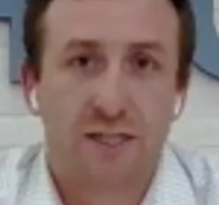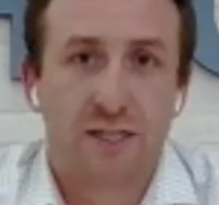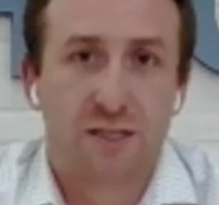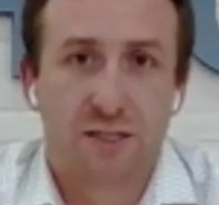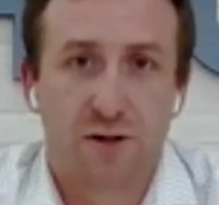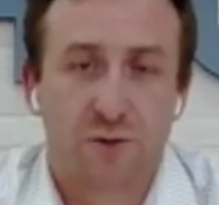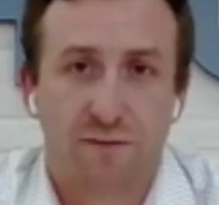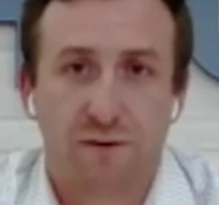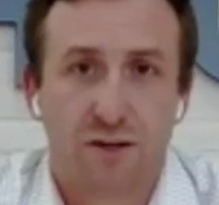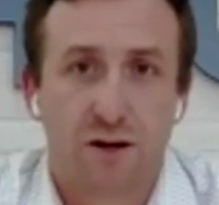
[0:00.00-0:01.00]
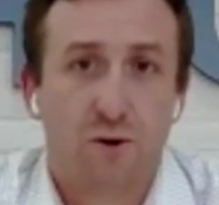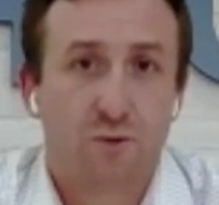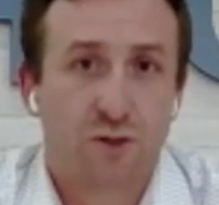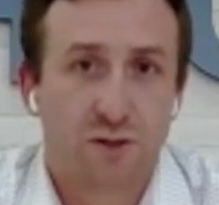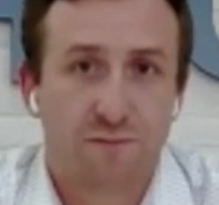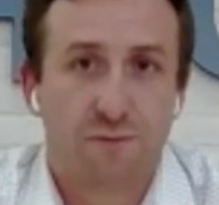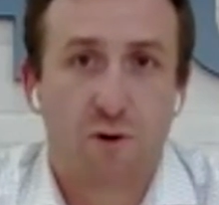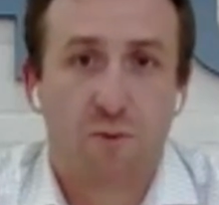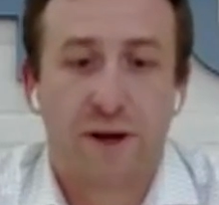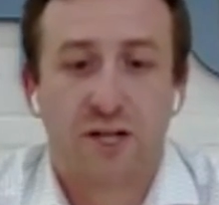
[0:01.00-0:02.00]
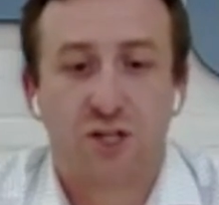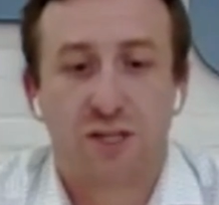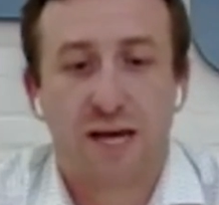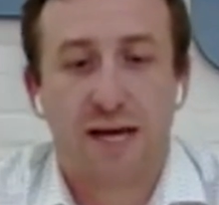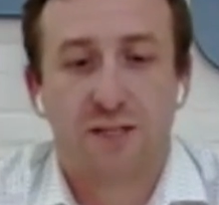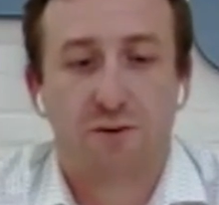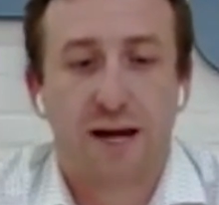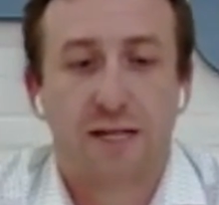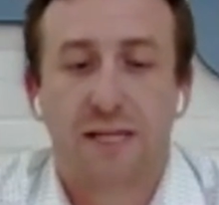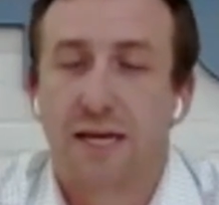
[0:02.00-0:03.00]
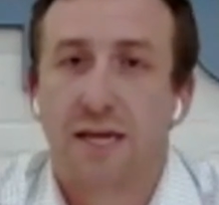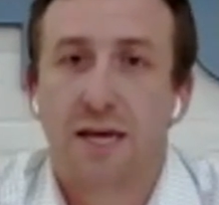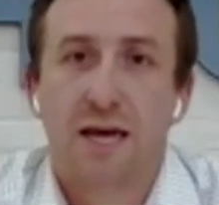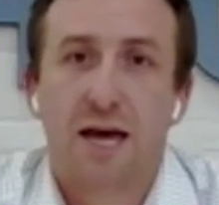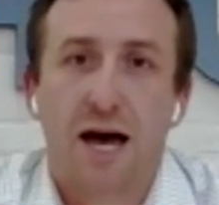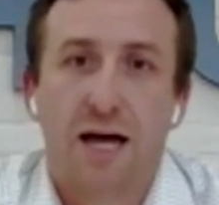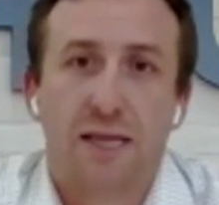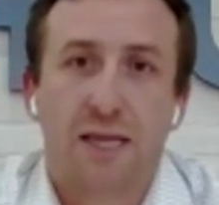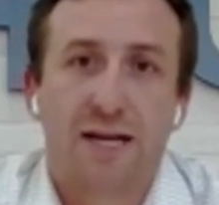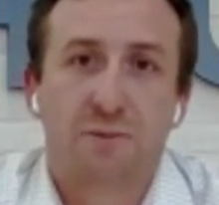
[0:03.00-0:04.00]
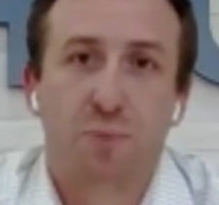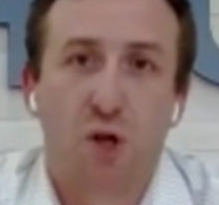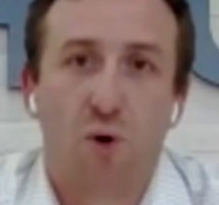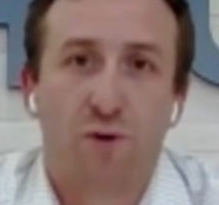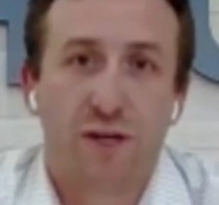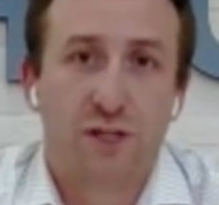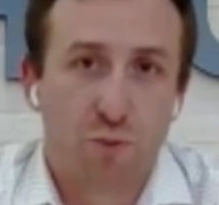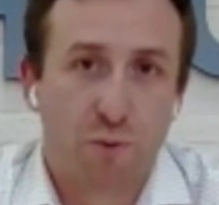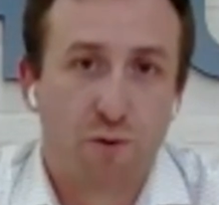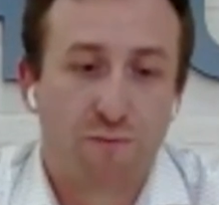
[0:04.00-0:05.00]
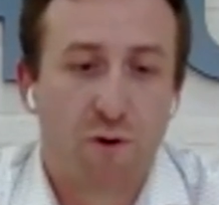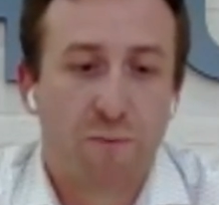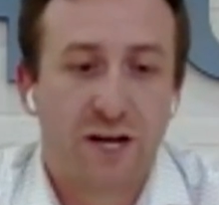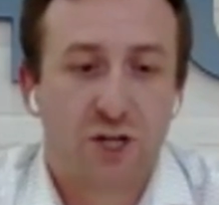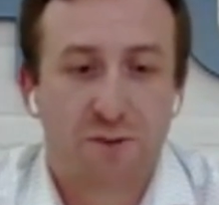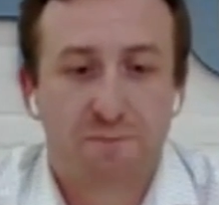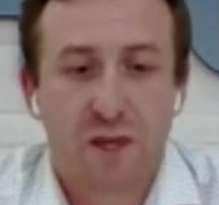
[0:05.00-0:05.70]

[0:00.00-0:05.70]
into the Souris River formation, which is a formation that directly lies below the Dupro formation.